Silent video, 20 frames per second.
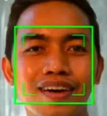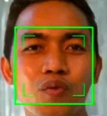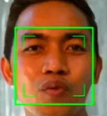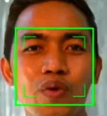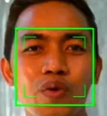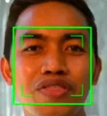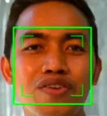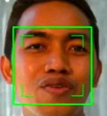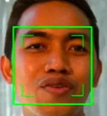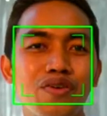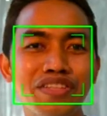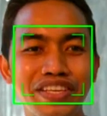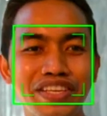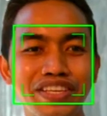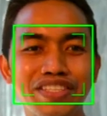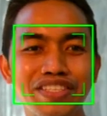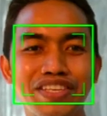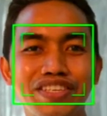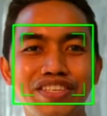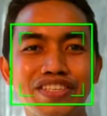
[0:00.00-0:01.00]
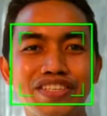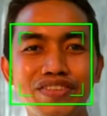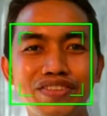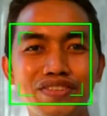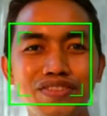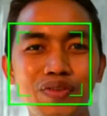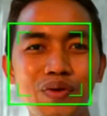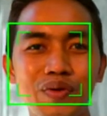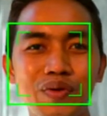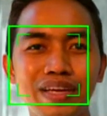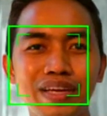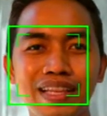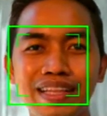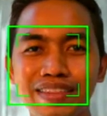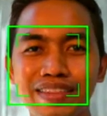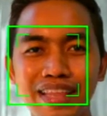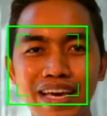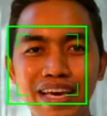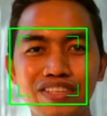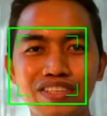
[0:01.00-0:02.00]
your decision to really
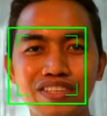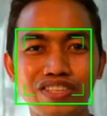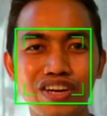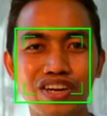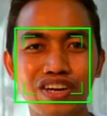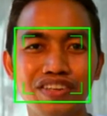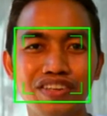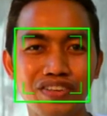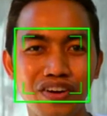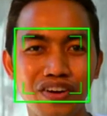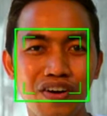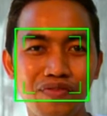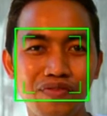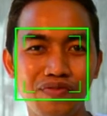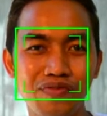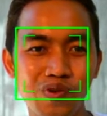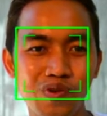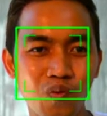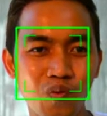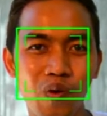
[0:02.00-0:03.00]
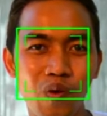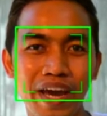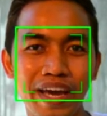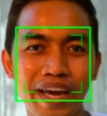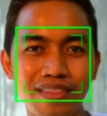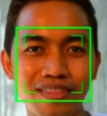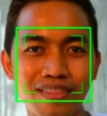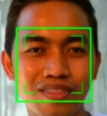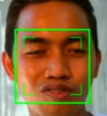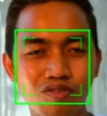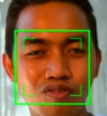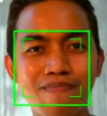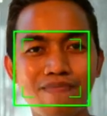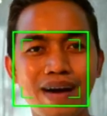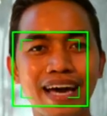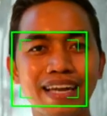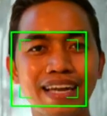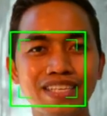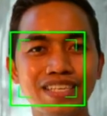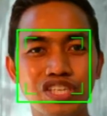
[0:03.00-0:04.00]
take charge of your weight, to
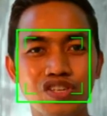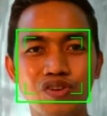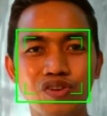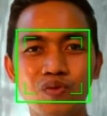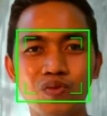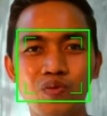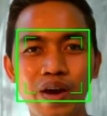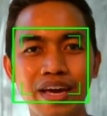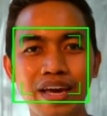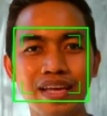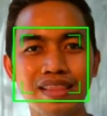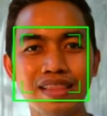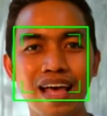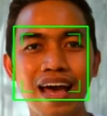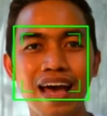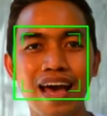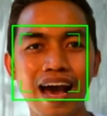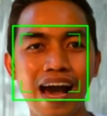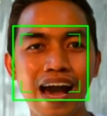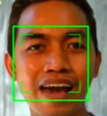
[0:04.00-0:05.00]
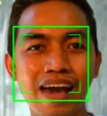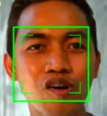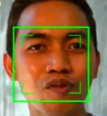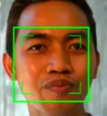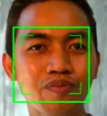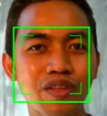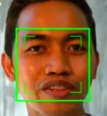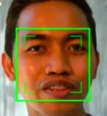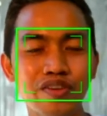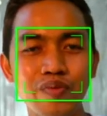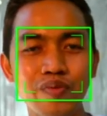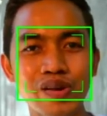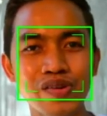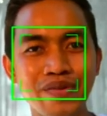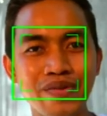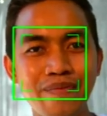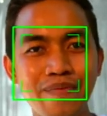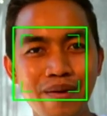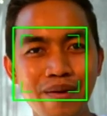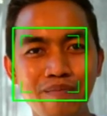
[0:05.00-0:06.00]
manage your weight, I hope that you will
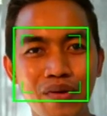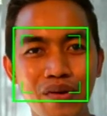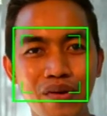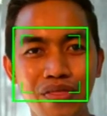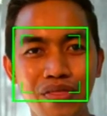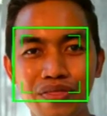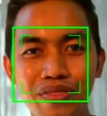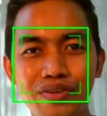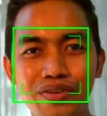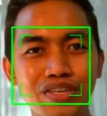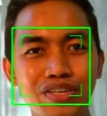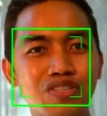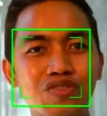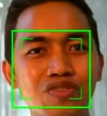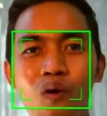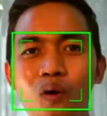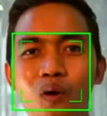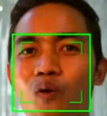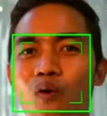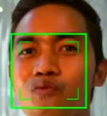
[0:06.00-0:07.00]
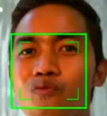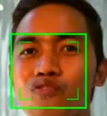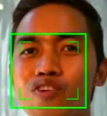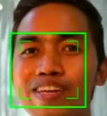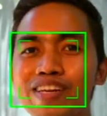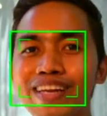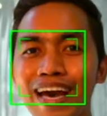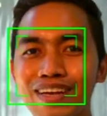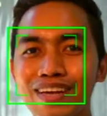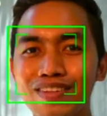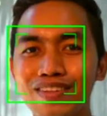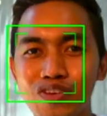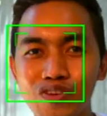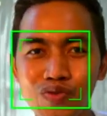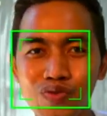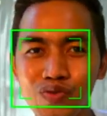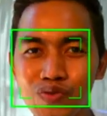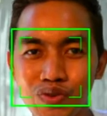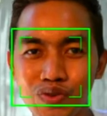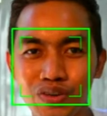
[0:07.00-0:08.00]
remember that there's no overnight
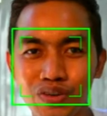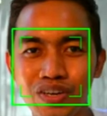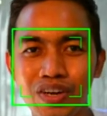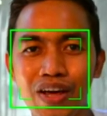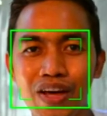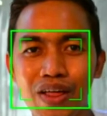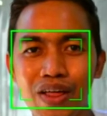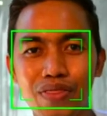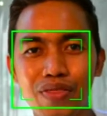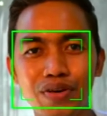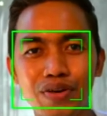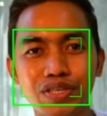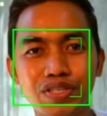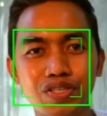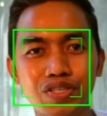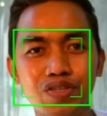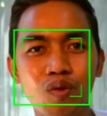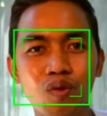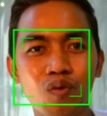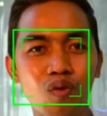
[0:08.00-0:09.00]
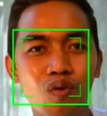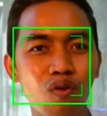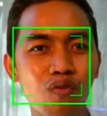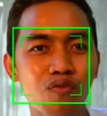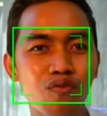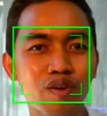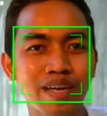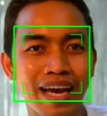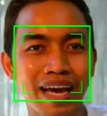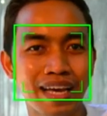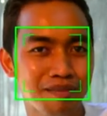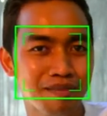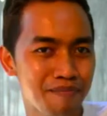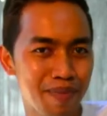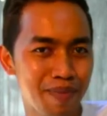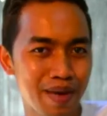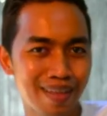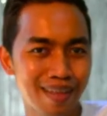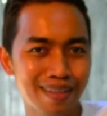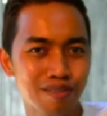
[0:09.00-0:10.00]
cure, there's no overnight
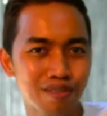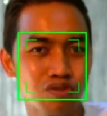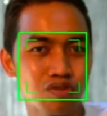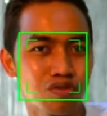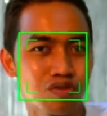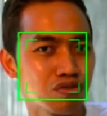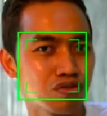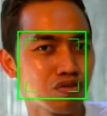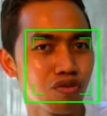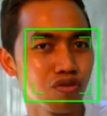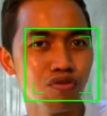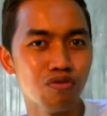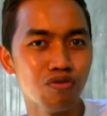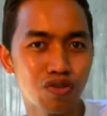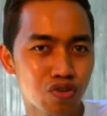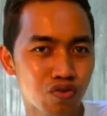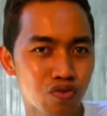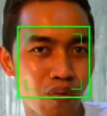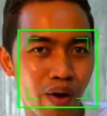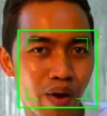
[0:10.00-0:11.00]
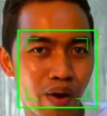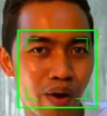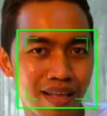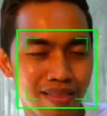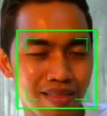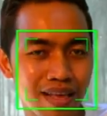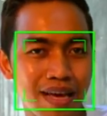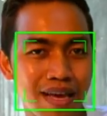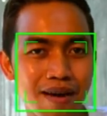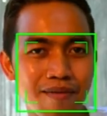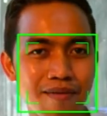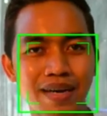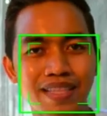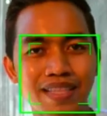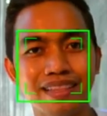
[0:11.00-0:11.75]
pill to lose weight, but